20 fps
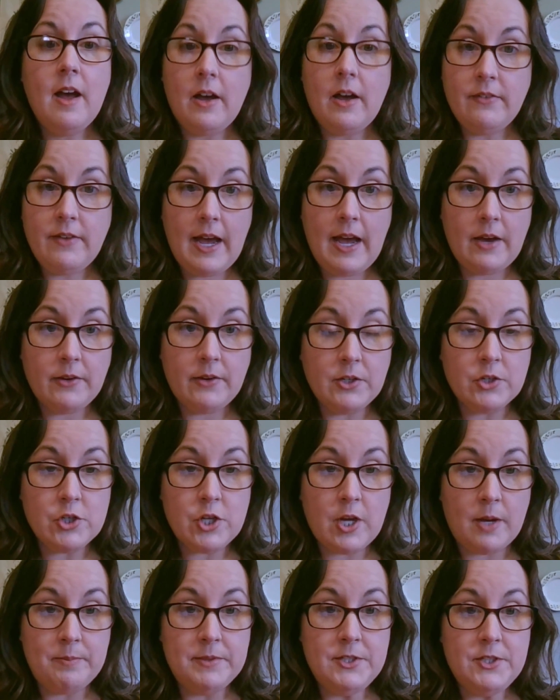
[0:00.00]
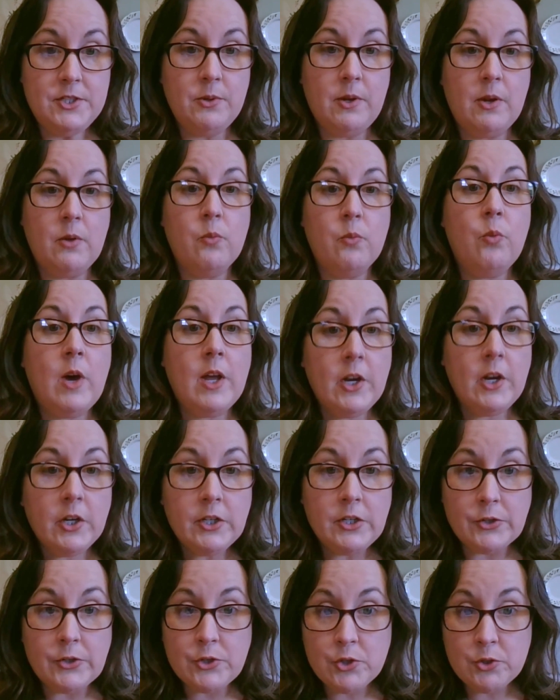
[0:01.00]
of how your shop is doing. What are
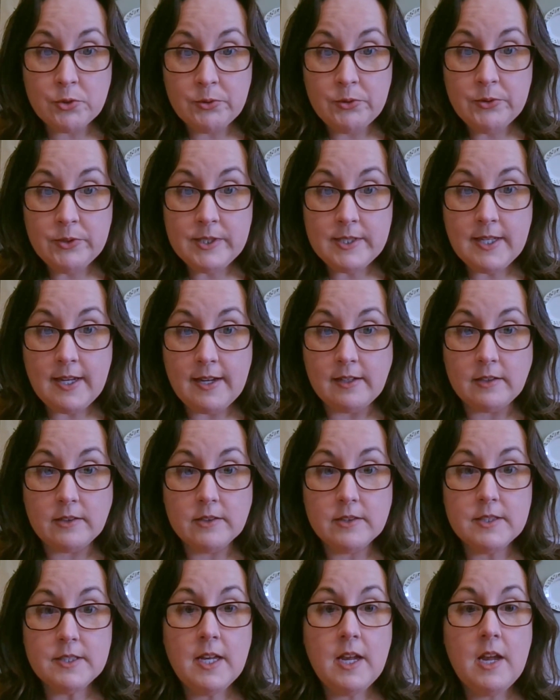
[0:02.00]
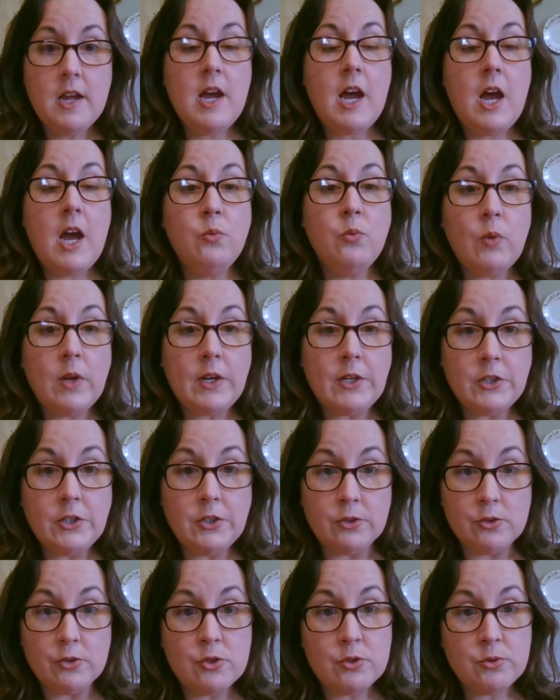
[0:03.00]
your true sales and what are
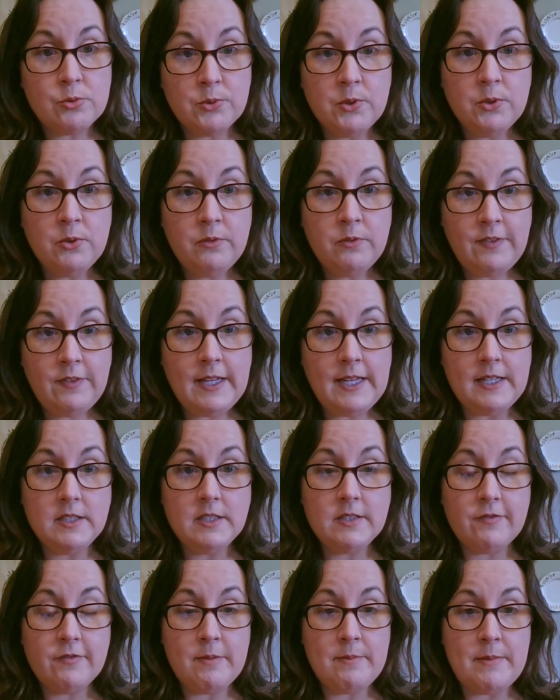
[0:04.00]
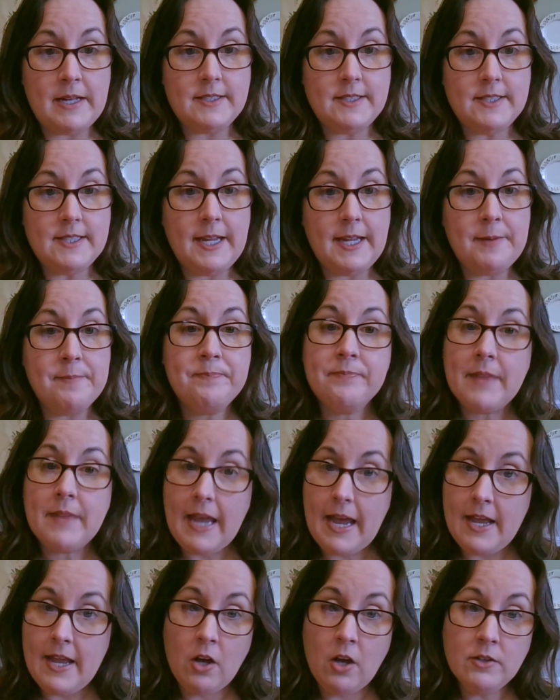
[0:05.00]
your true fees from Etsy?
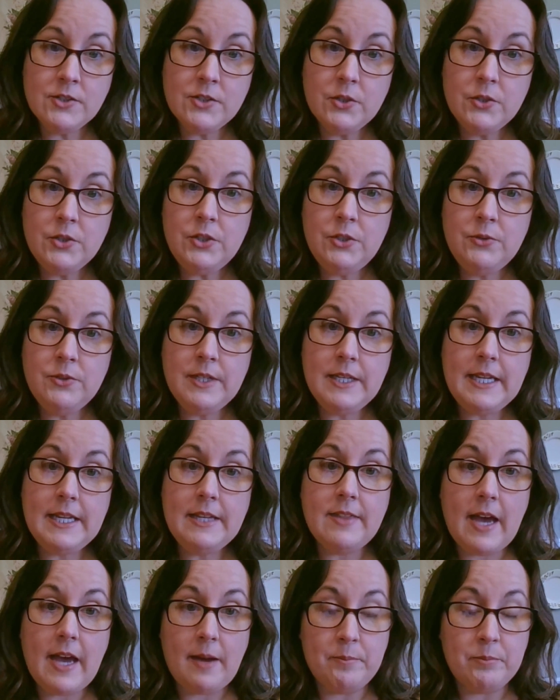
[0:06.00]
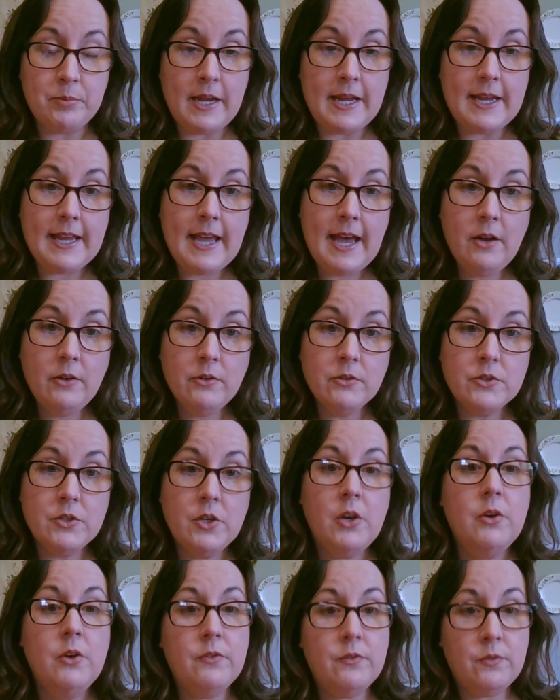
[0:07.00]
And also, you need that breakout
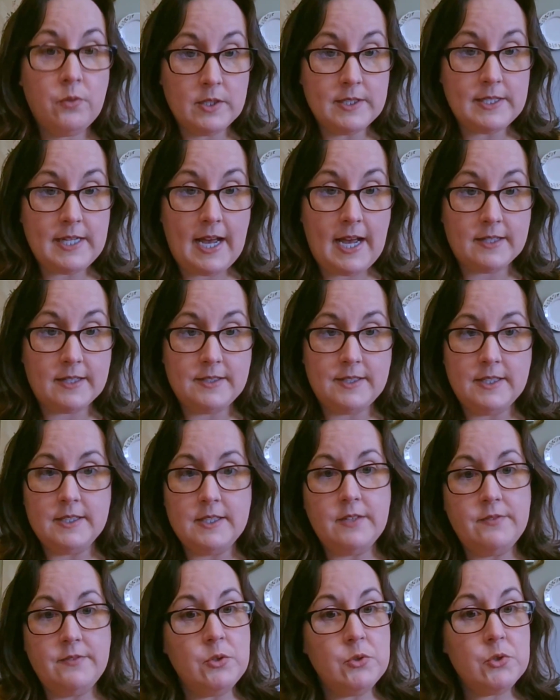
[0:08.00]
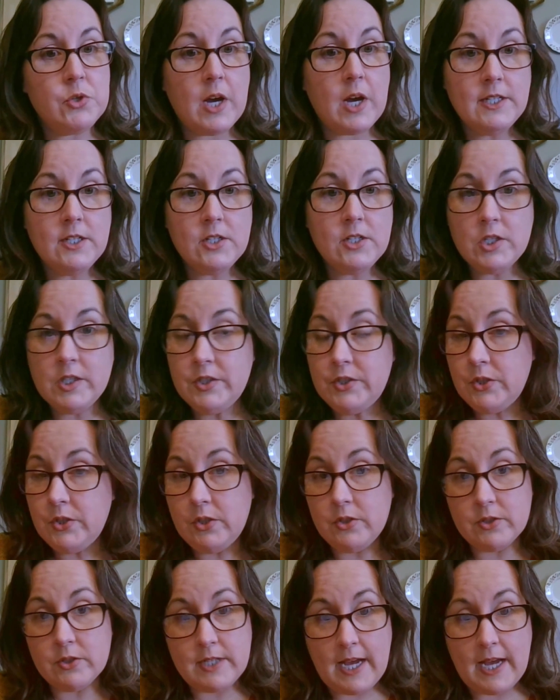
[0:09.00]
for taxes. If you try to just do
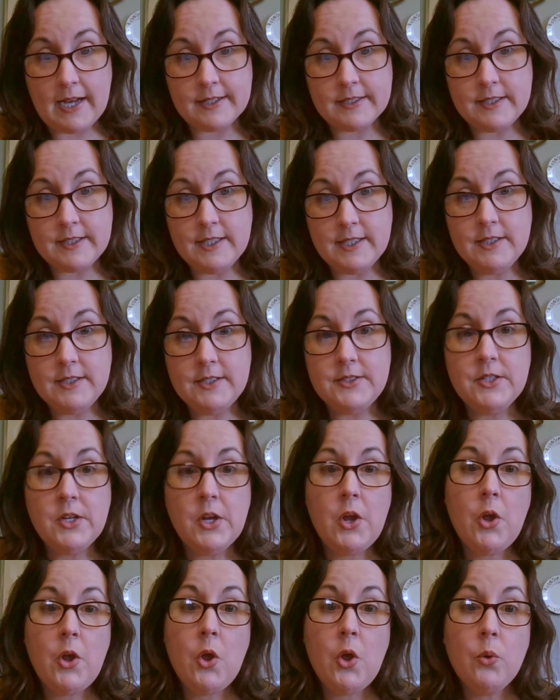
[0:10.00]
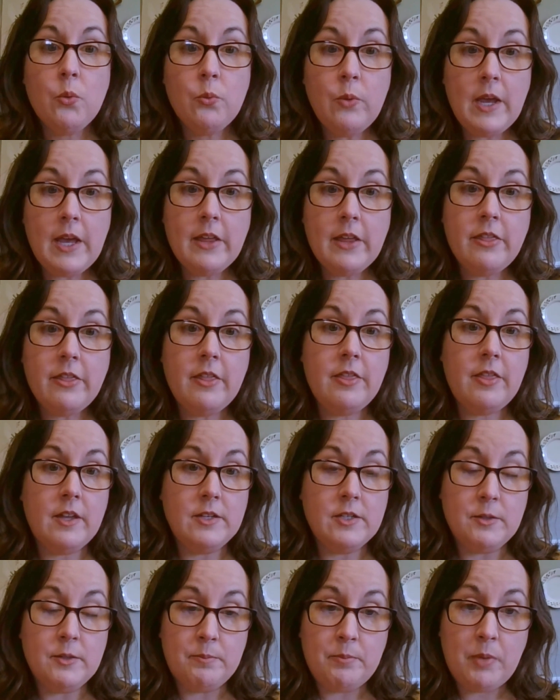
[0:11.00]
your taxes with
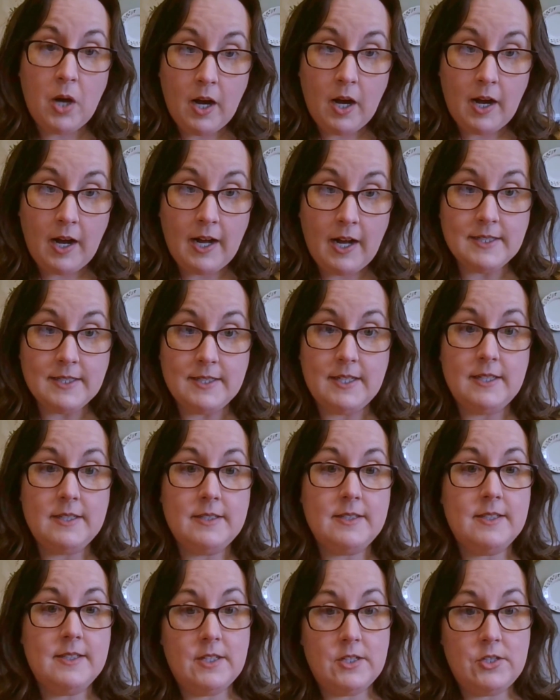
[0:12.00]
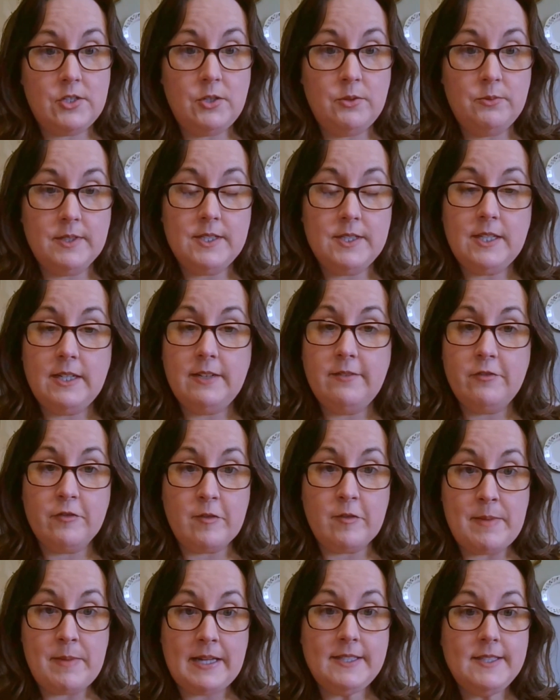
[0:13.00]
the deposits that you received
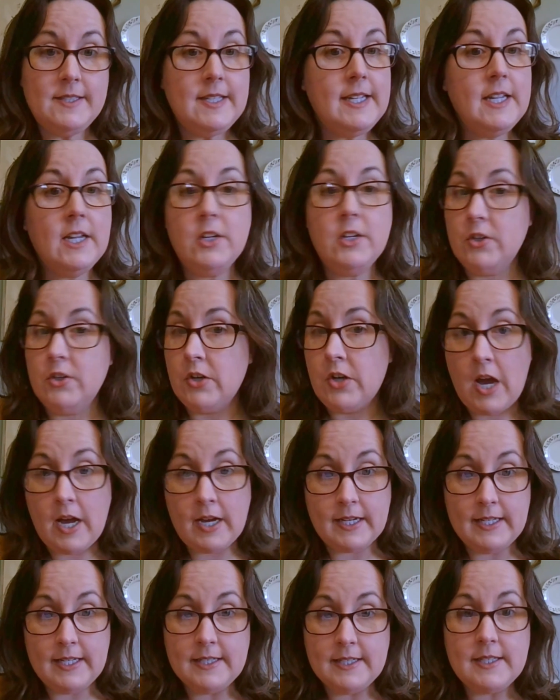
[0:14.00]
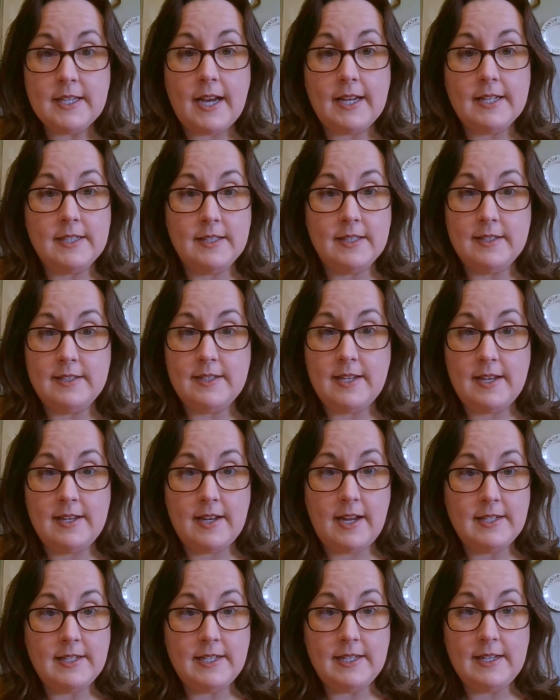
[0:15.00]
from Etsy, you're not going to tie to the
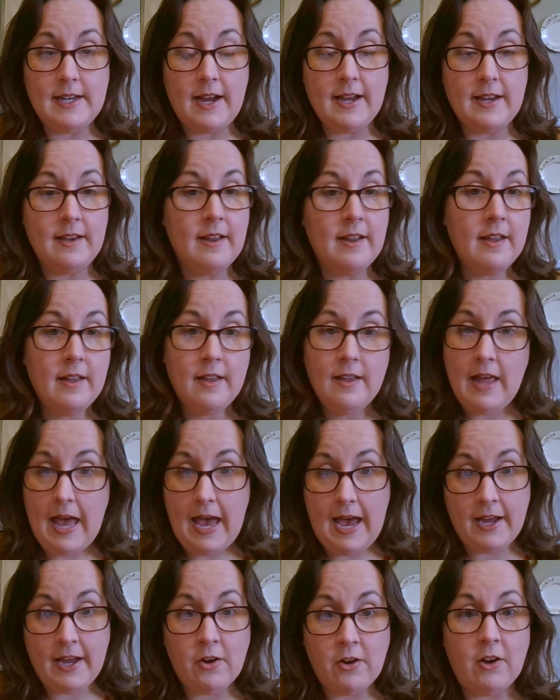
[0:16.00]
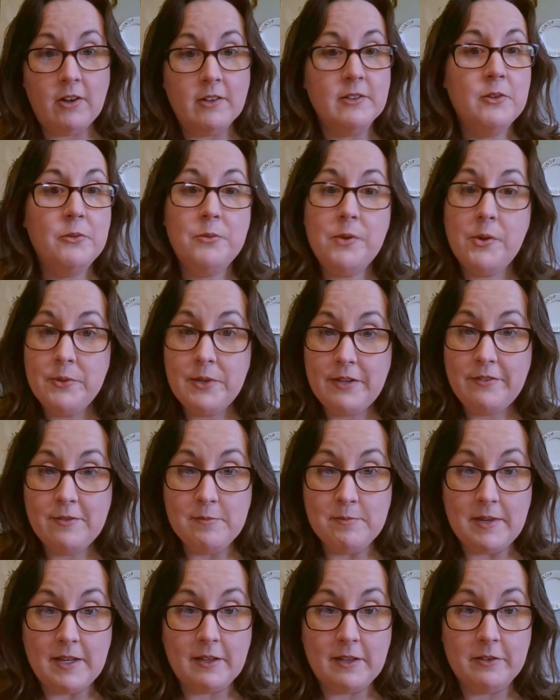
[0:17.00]
1099 at all. Won't
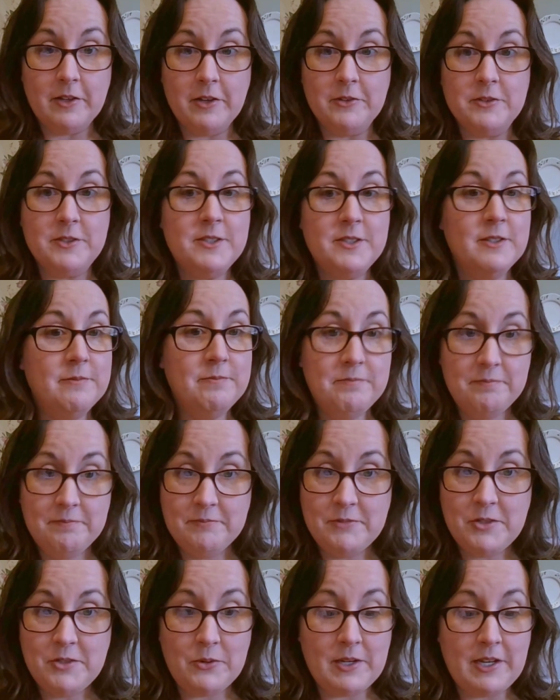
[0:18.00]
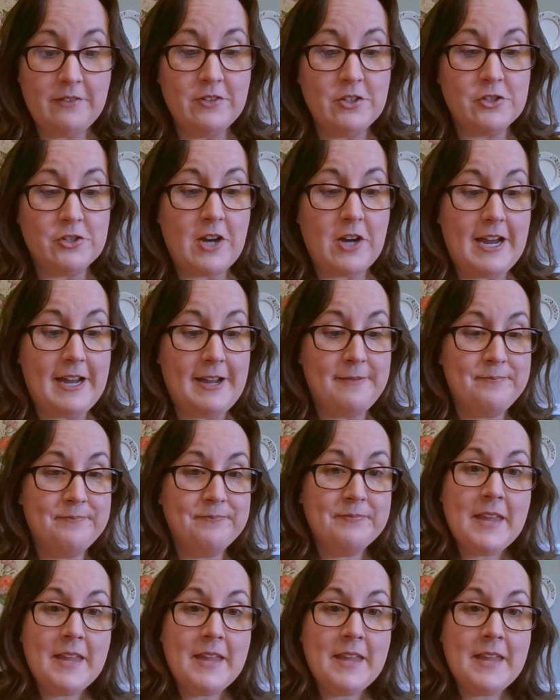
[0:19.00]
even be close. Don't even try it.